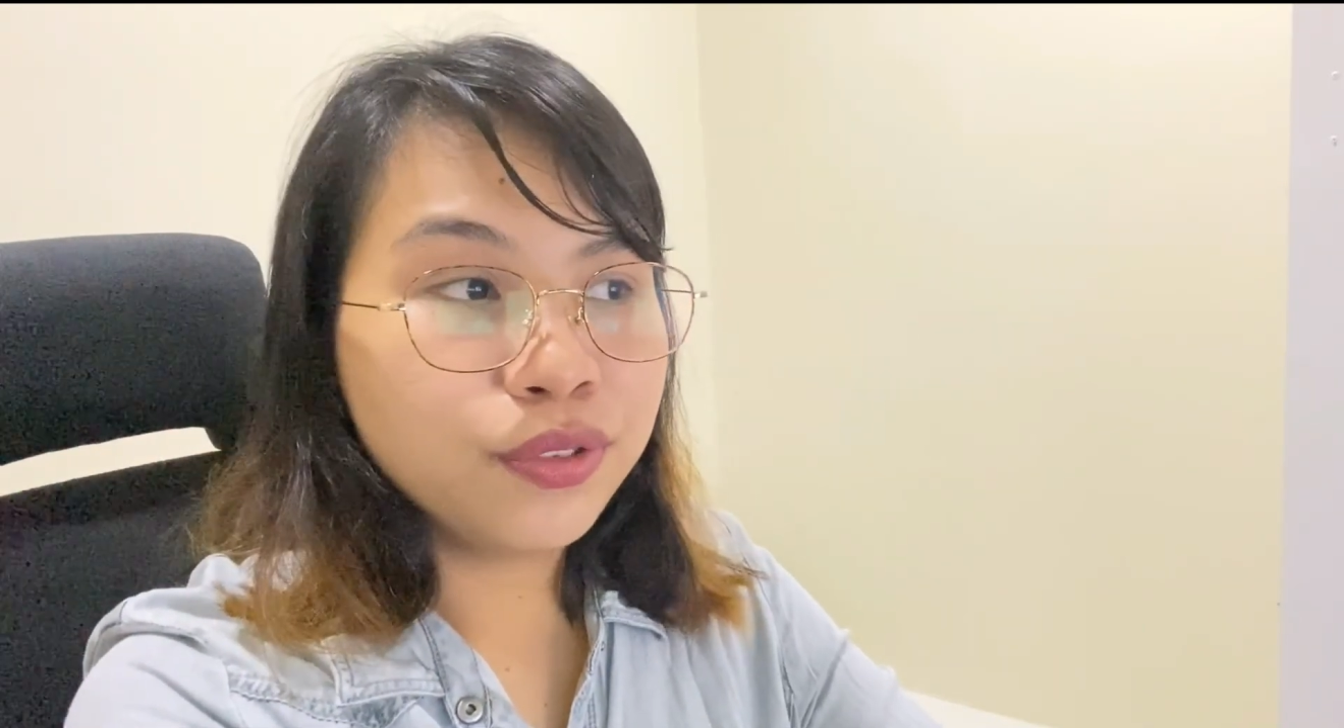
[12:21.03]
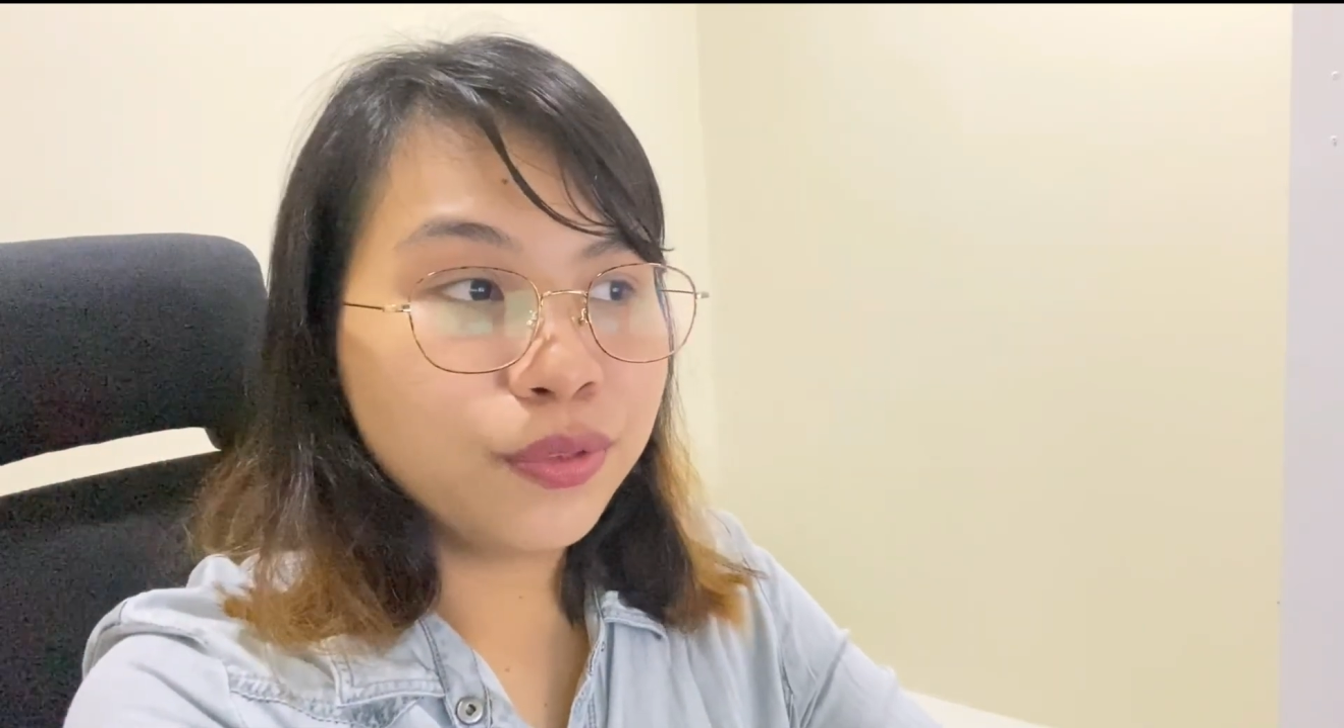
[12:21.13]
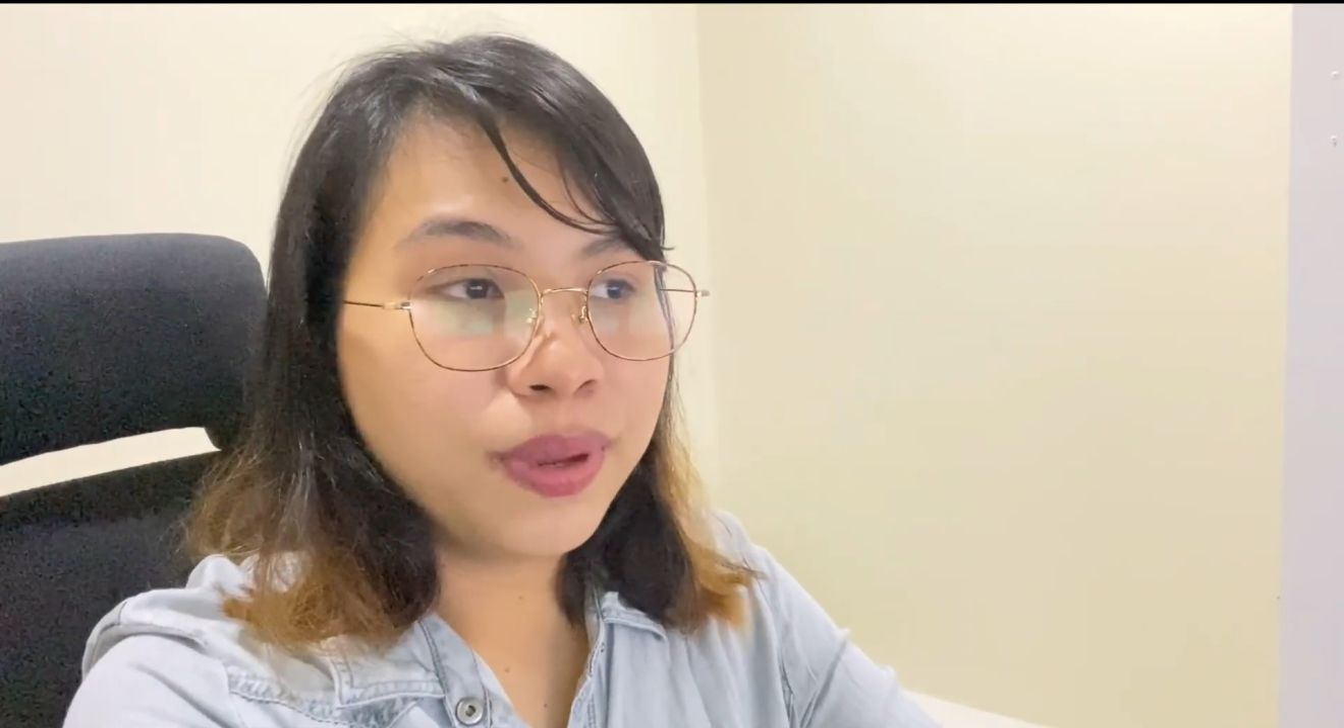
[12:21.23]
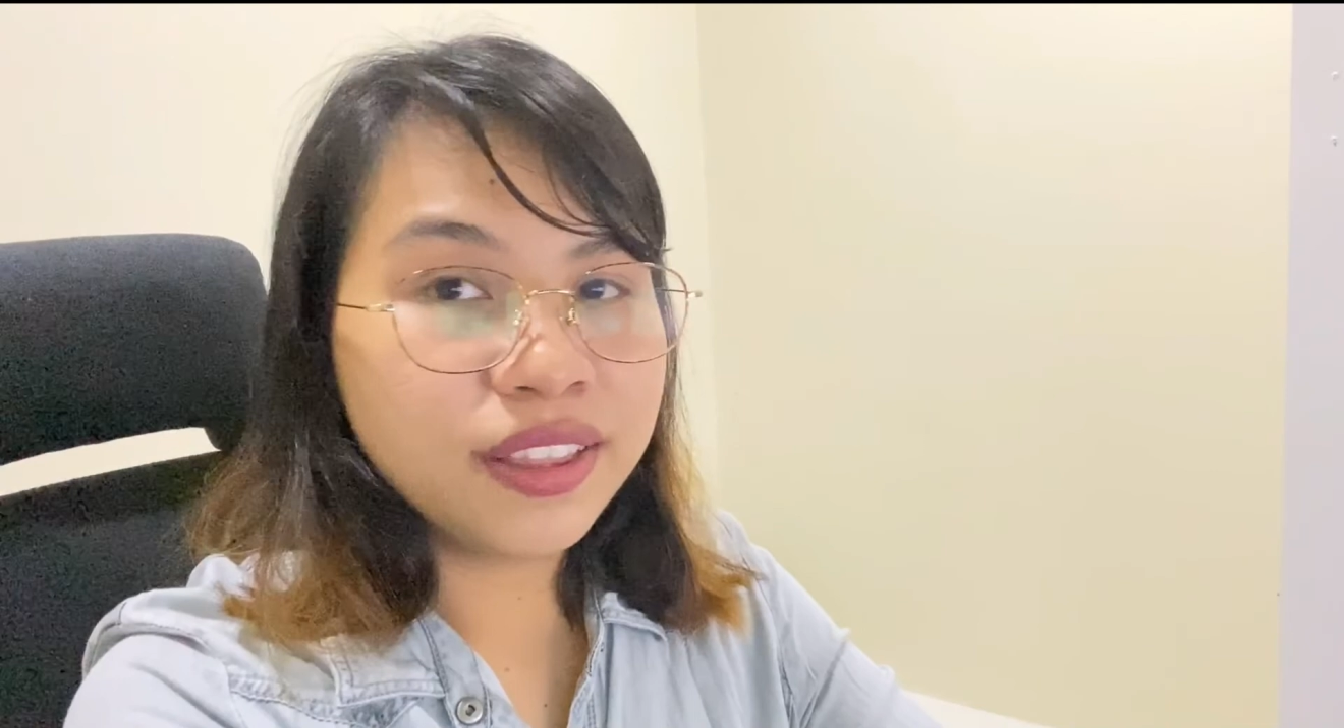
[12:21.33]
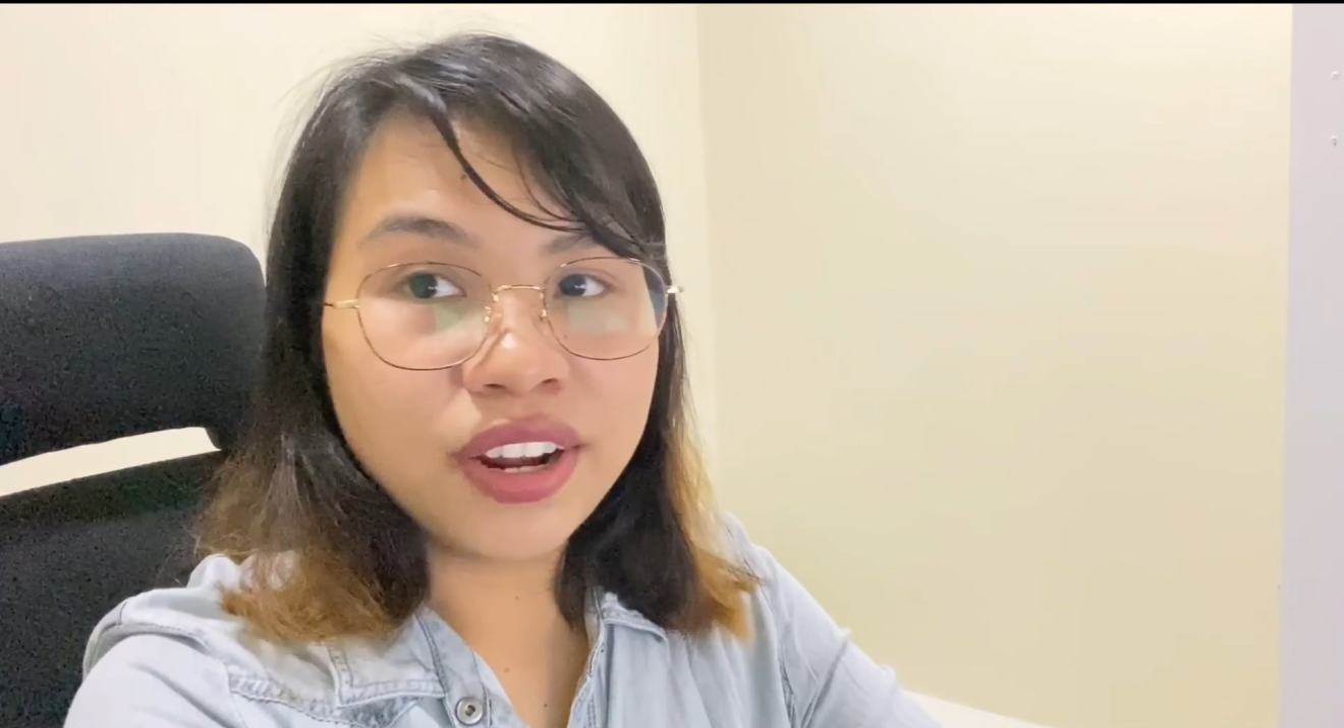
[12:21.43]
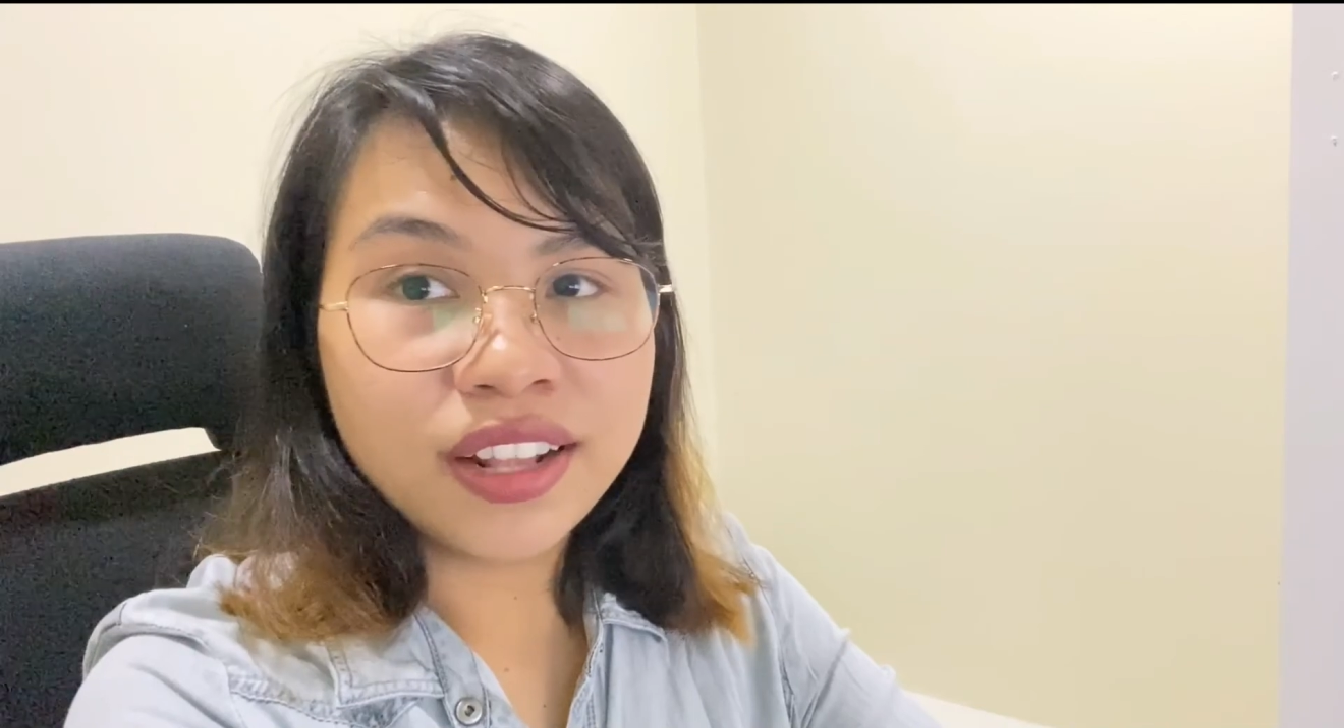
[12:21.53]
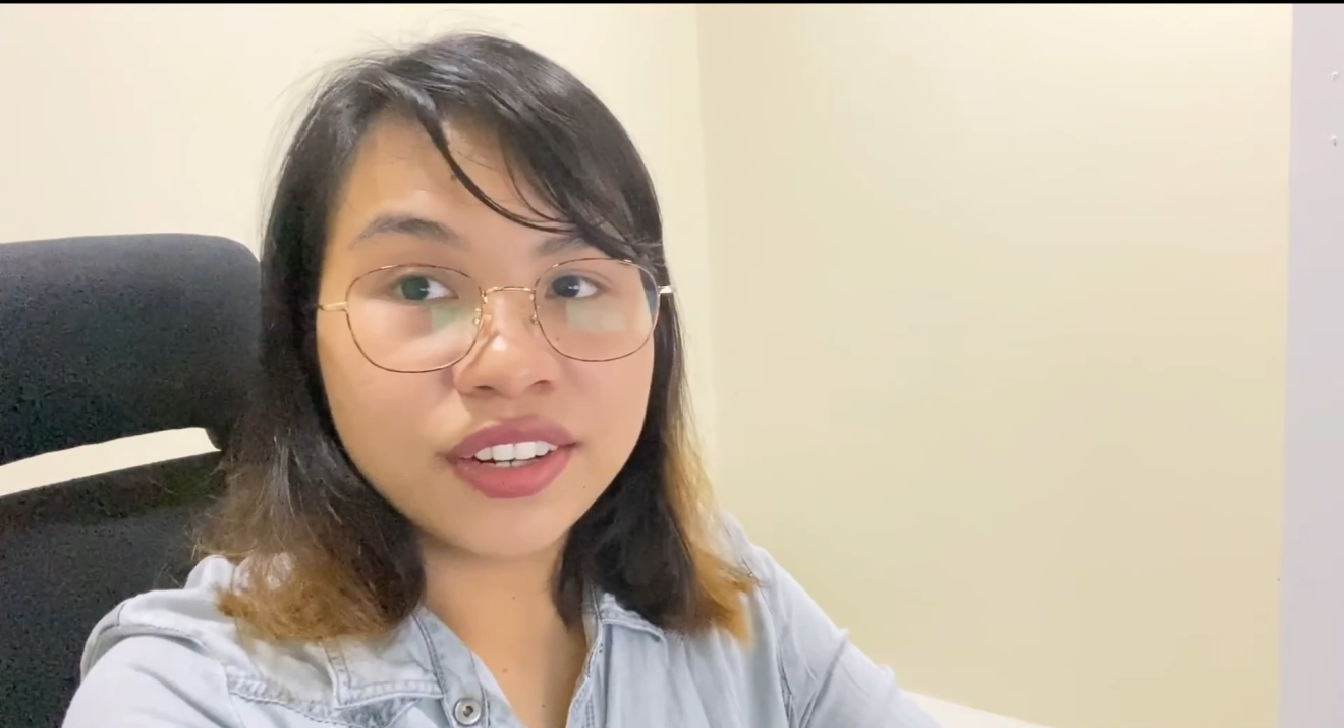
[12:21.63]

to better